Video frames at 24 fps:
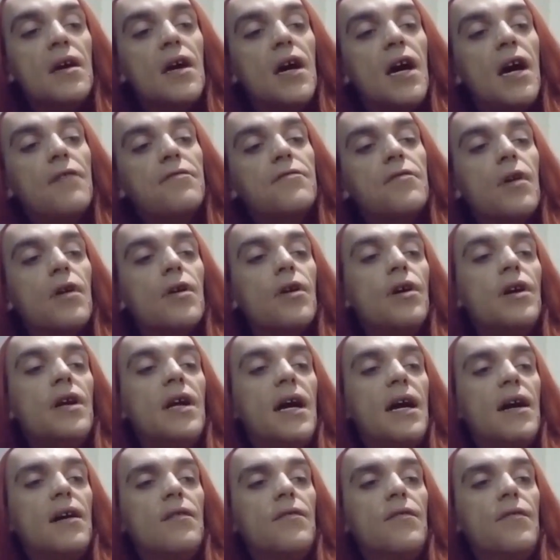after I got
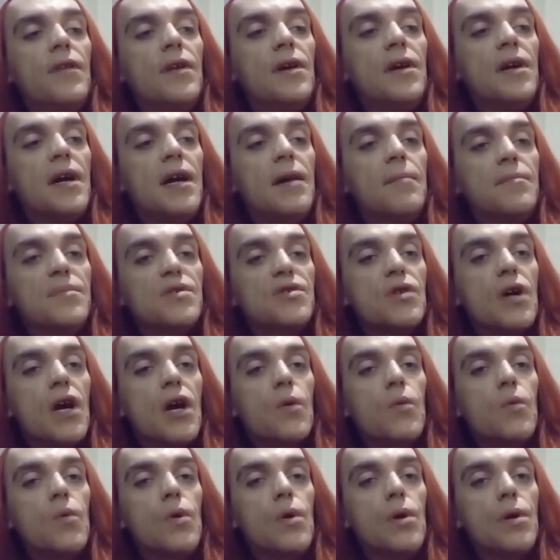out of the
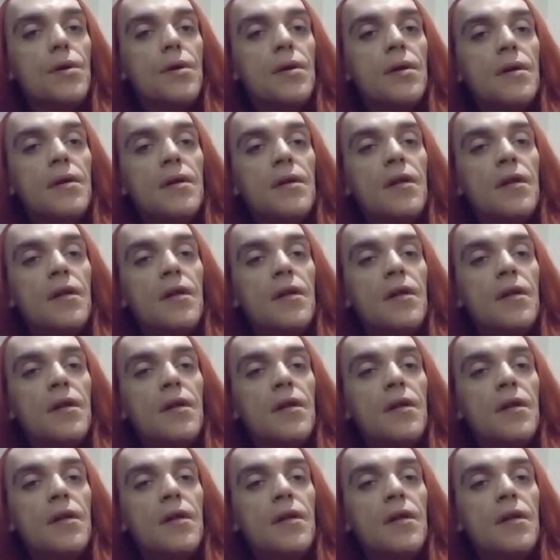psych ward,